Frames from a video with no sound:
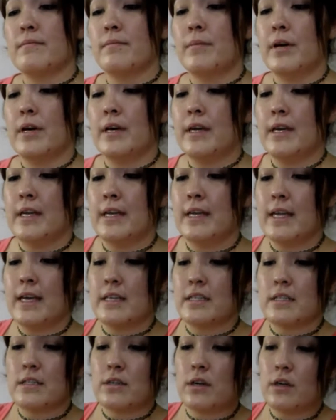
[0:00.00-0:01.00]
But it
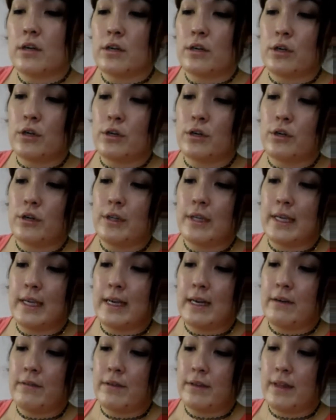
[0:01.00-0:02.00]
has started curling
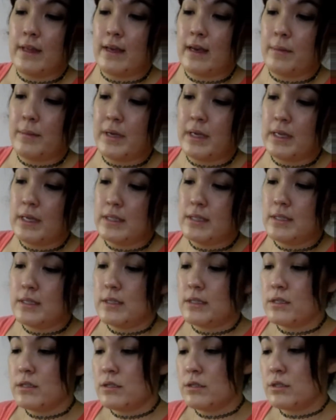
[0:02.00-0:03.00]
and everything. I mean, it's
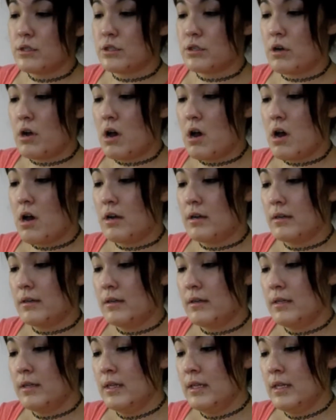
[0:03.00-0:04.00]
still strong.
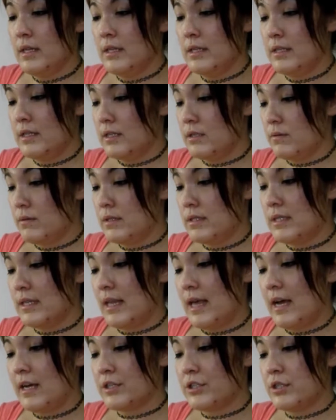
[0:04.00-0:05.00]
This one's
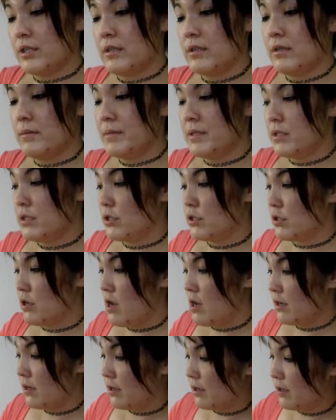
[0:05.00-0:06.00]
actually a little bit
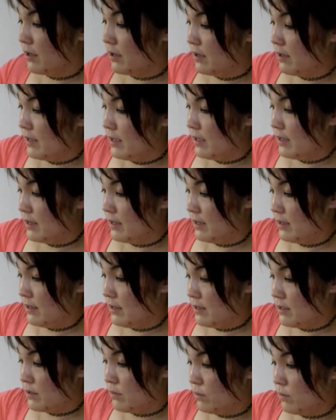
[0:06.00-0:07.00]
stronger than
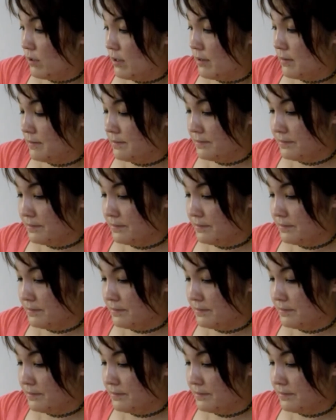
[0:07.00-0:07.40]
this one.